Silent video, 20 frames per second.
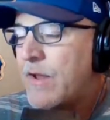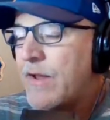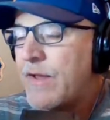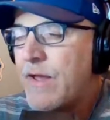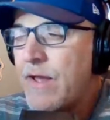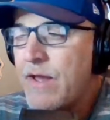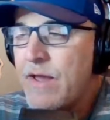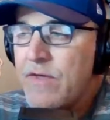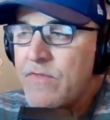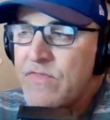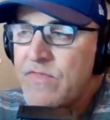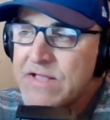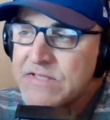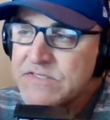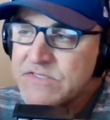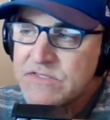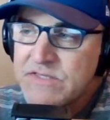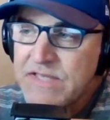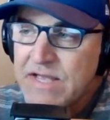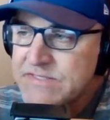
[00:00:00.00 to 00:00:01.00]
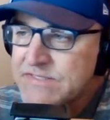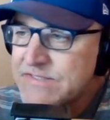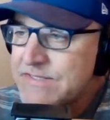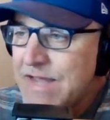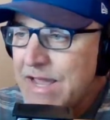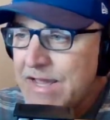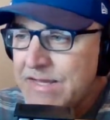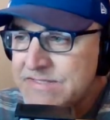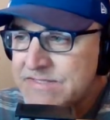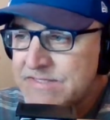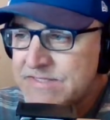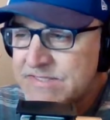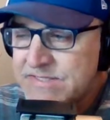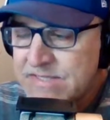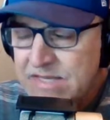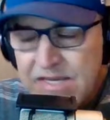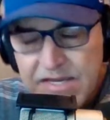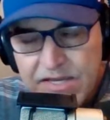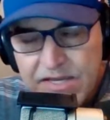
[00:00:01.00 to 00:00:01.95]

That's nice to see.